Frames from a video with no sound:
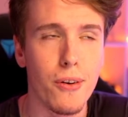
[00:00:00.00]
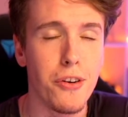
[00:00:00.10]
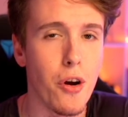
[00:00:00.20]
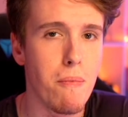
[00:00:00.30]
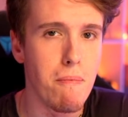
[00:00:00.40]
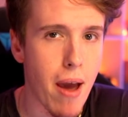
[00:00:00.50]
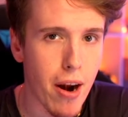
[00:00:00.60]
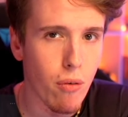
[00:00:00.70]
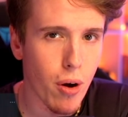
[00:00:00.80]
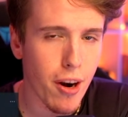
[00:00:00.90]
no
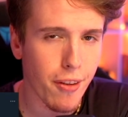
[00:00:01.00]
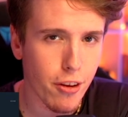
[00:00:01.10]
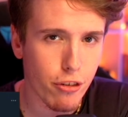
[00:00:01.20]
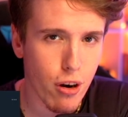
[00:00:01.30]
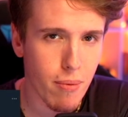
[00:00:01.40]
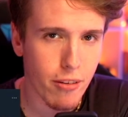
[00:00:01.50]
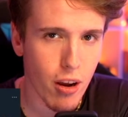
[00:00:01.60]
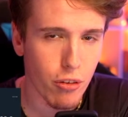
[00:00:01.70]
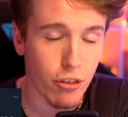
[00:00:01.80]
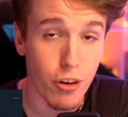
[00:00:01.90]
matter what another streamer
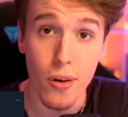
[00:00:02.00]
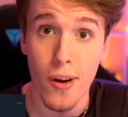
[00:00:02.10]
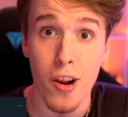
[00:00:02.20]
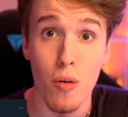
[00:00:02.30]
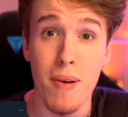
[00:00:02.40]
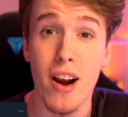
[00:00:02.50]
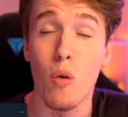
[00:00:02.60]
tells you and no matter